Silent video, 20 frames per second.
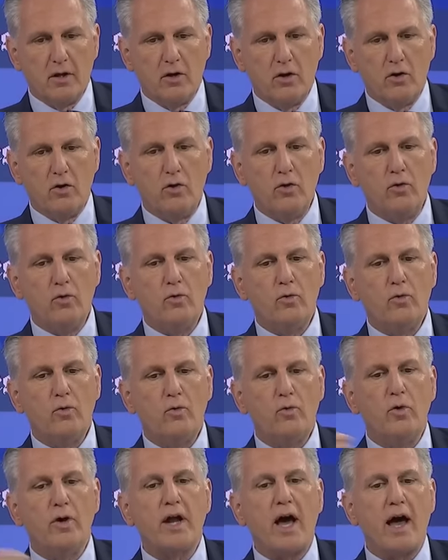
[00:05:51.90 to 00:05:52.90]
Who,
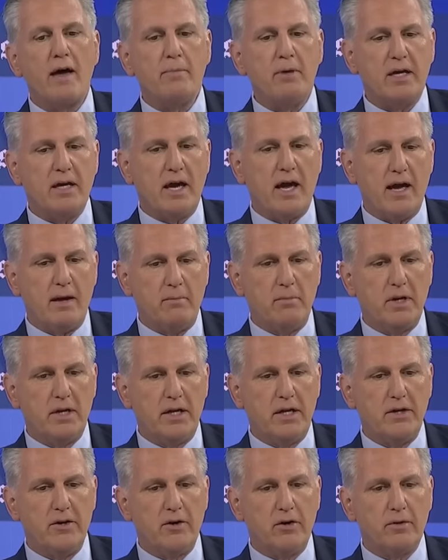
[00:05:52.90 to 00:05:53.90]
when I became
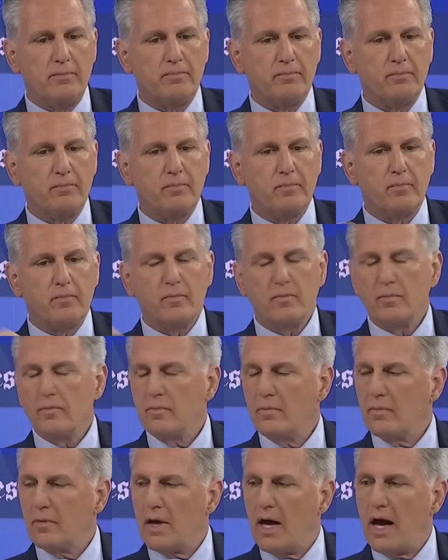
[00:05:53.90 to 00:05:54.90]
leader,
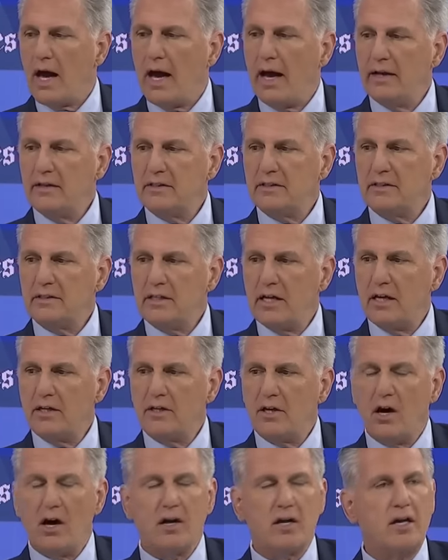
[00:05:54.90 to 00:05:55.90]
I said
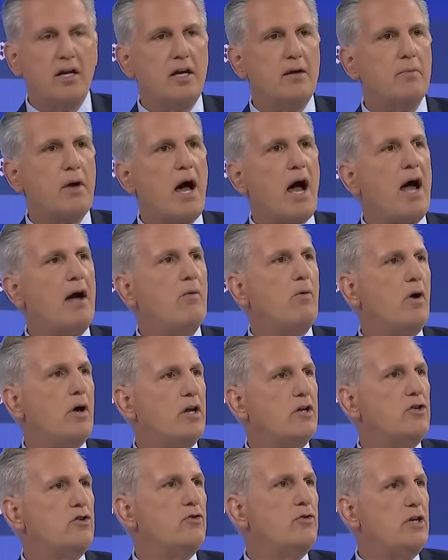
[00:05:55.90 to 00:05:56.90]
to Hakeem, I want
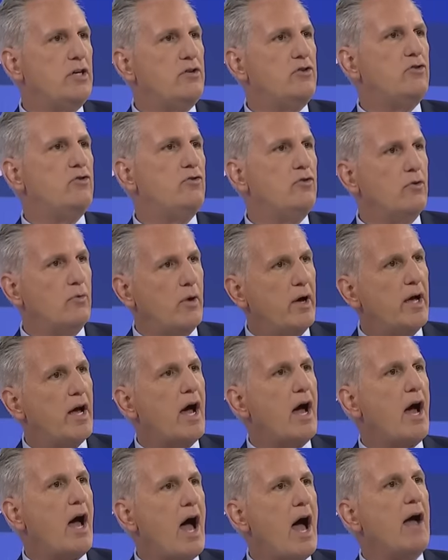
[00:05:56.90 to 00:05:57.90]
to treat you the way
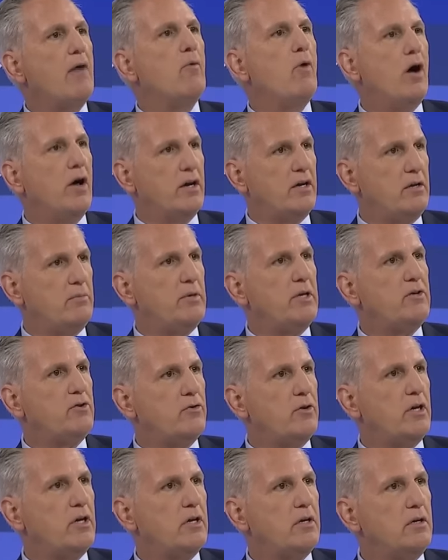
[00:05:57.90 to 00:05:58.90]
I wanted to be
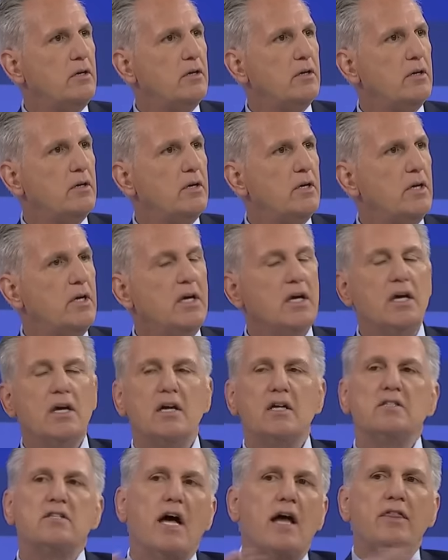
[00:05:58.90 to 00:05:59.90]
treated.
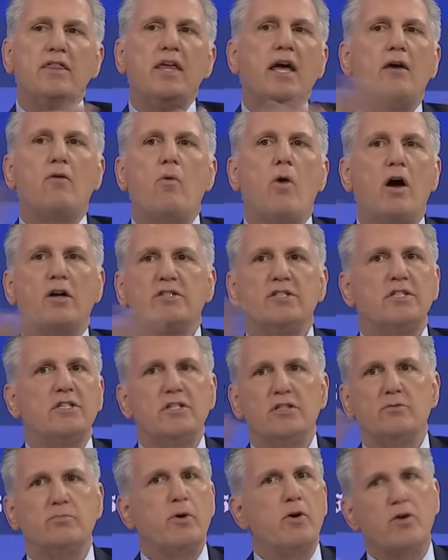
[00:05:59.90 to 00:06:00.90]
Because I think Washington
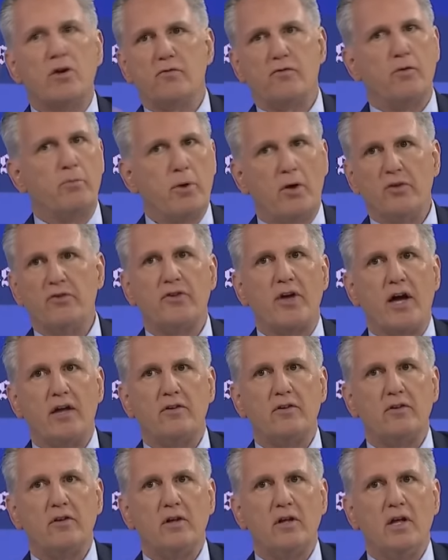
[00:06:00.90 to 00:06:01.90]
is broken for both
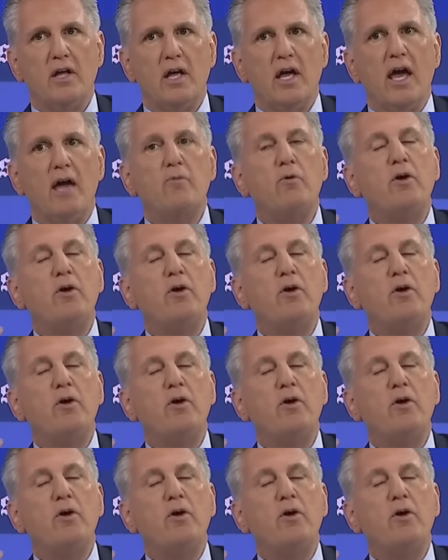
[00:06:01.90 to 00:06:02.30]
sides. And